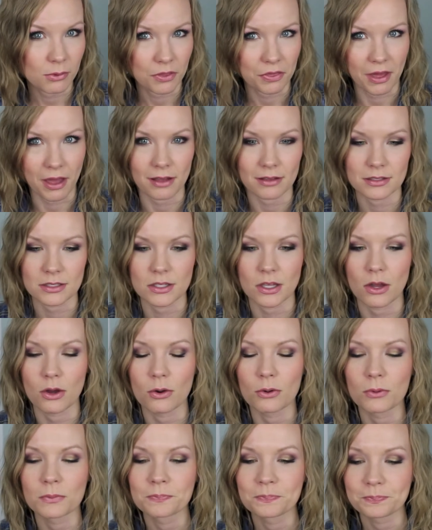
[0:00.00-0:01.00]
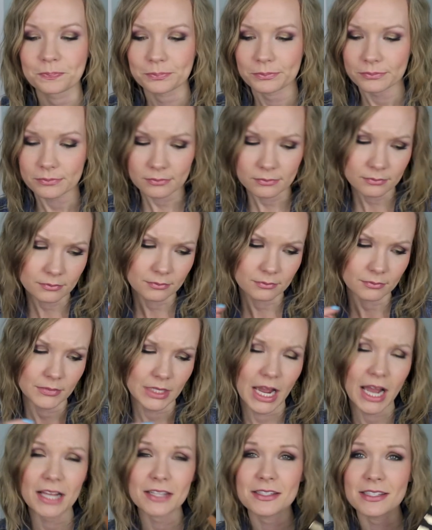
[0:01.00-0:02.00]
with that. So
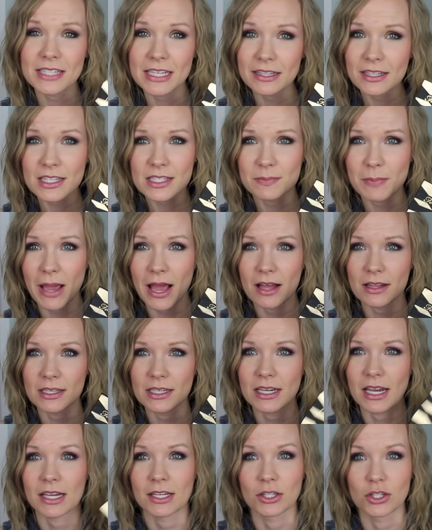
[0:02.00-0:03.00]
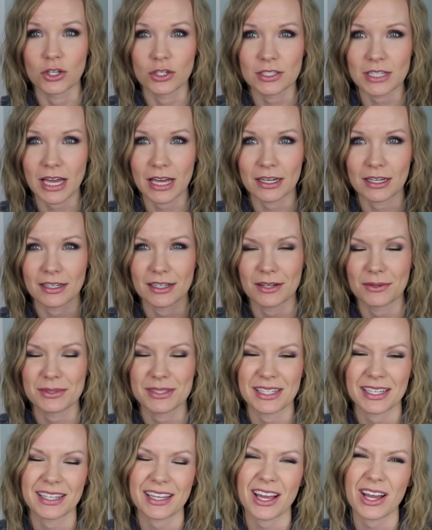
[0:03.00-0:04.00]
I'd seen this palette, I'd looked at it and I
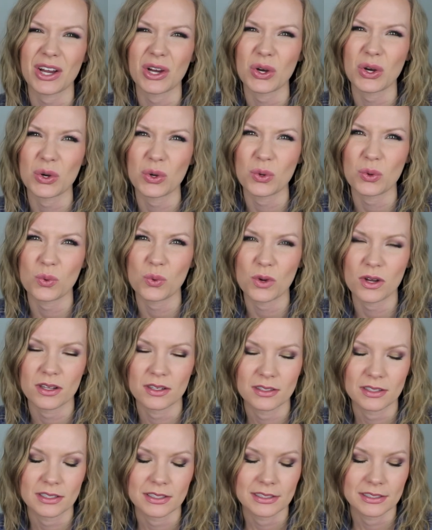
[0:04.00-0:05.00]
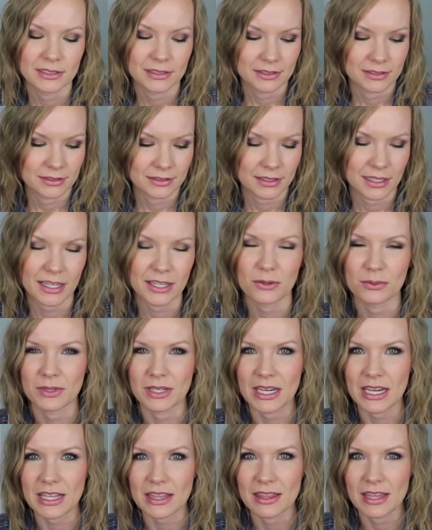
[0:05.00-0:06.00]
was like, oh, I don't
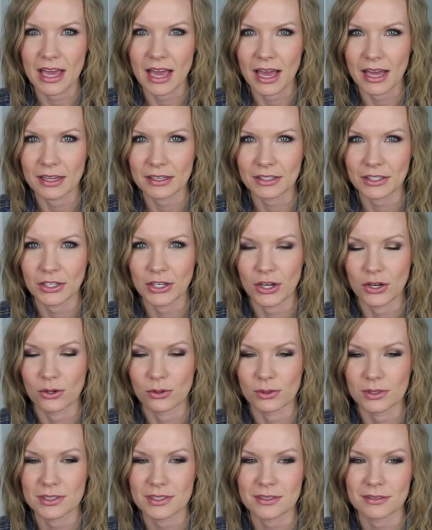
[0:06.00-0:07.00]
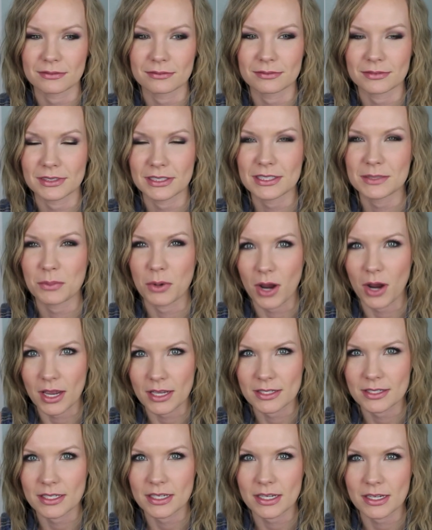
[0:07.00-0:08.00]
need that. You know, it's, it's
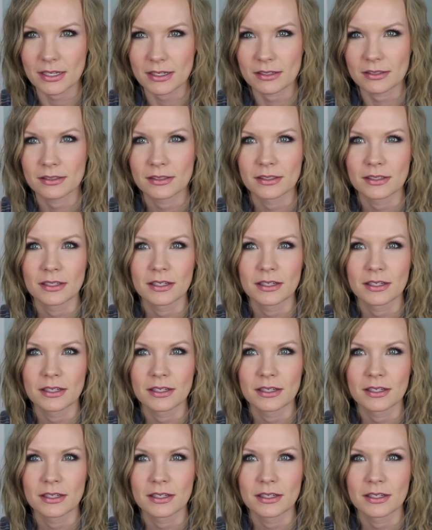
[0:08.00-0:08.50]
pricey.